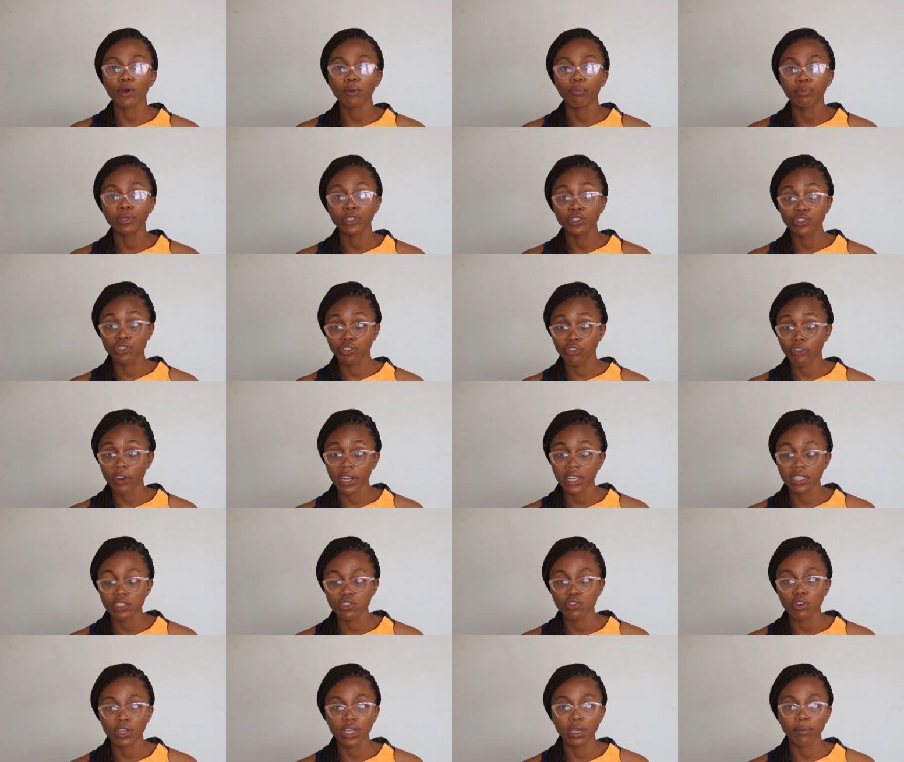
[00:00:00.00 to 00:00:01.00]
up with
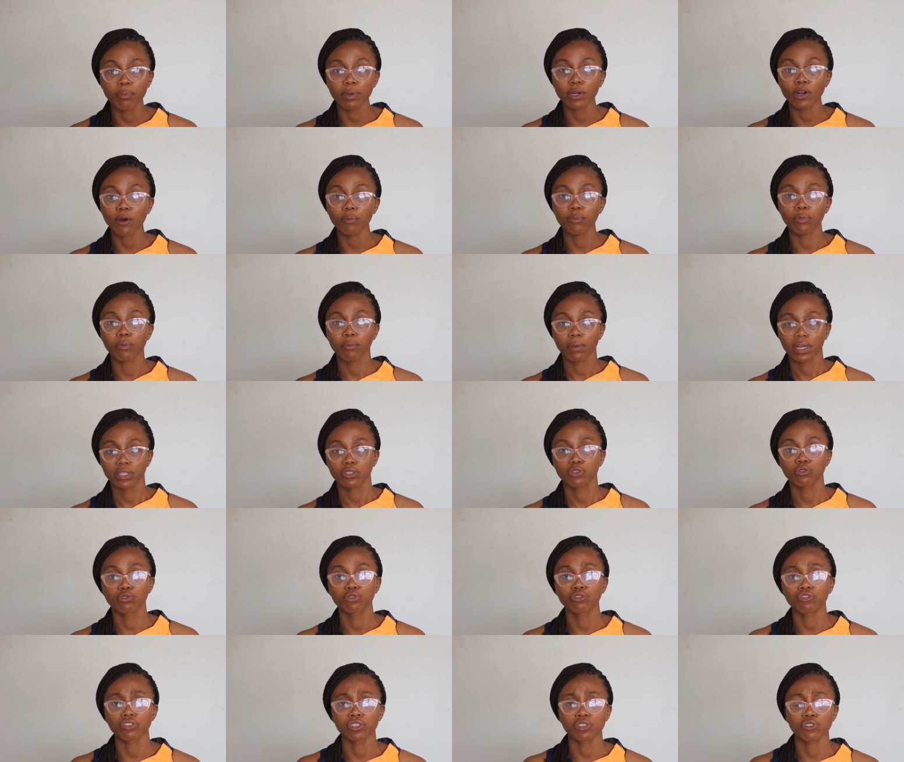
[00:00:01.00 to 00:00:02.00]
trends, you're keeping up with
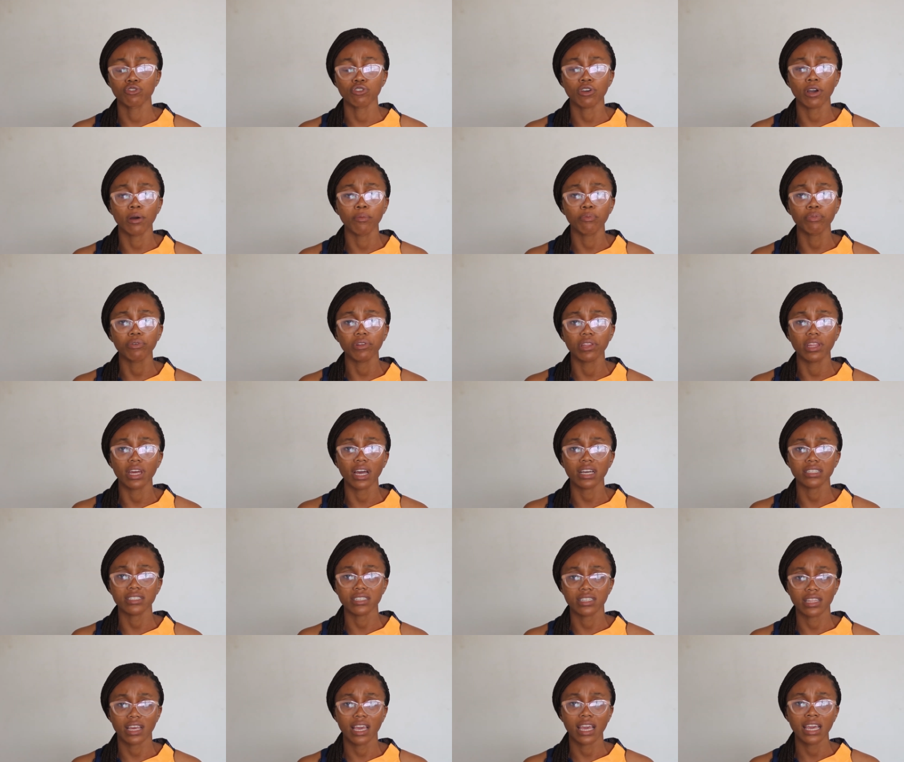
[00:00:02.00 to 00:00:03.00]
medical trends. You can put
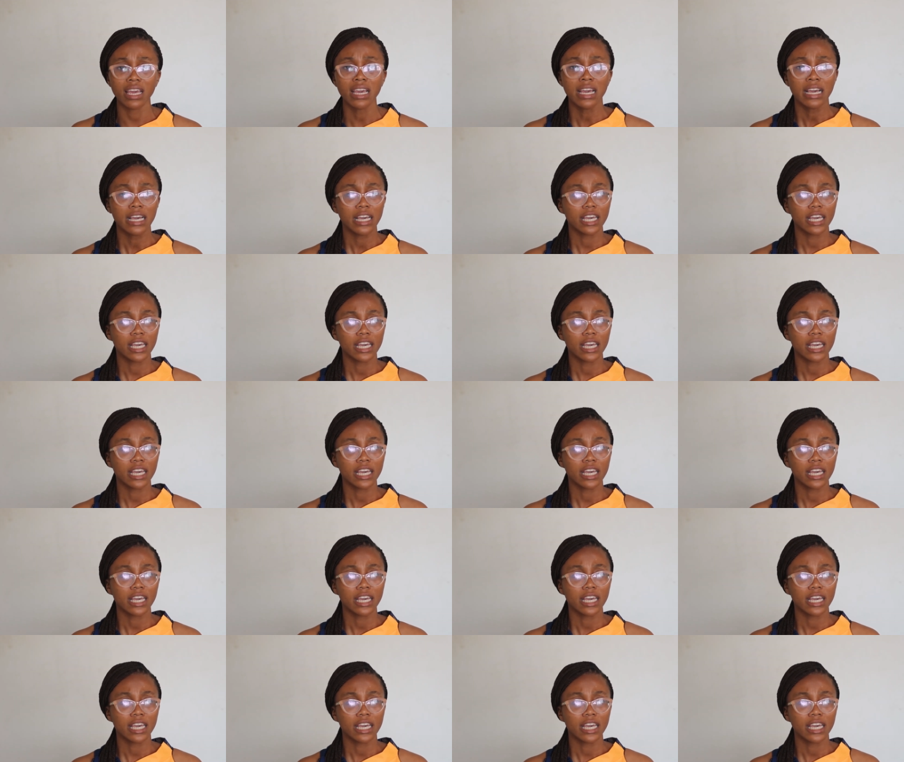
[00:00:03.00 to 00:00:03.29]
that there.